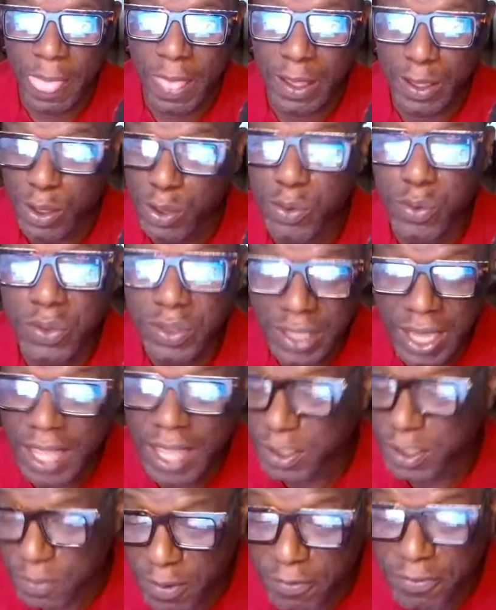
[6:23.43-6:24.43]
Google is
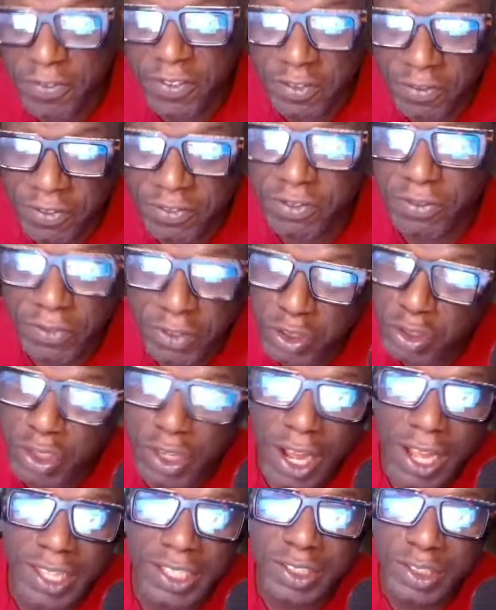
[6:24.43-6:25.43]
excellent for
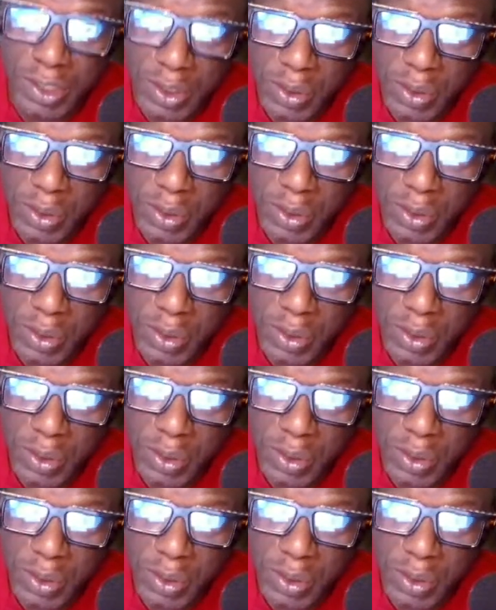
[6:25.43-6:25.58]
starters.